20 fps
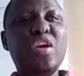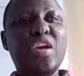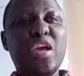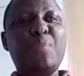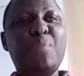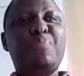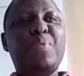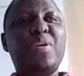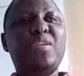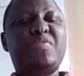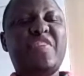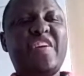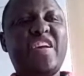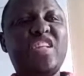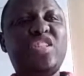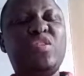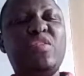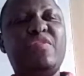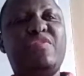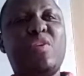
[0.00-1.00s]
He
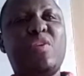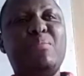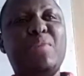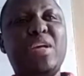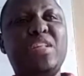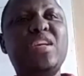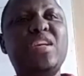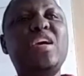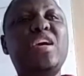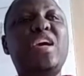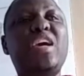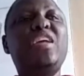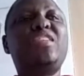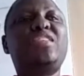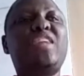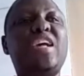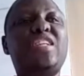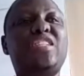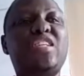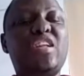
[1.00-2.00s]
prevents you from it. He
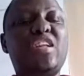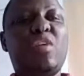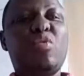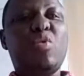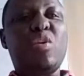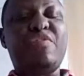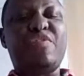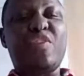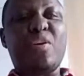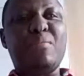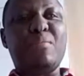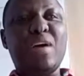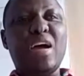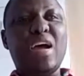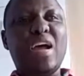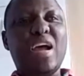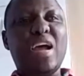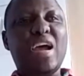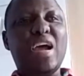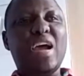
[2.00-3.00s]
takes it away from
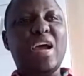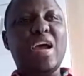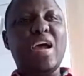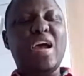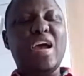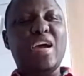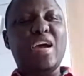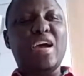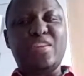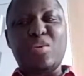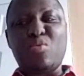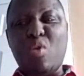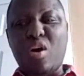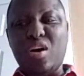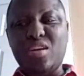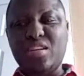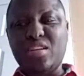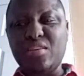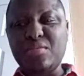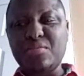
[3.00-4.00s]
the
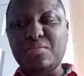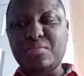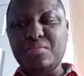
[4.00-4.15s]
world.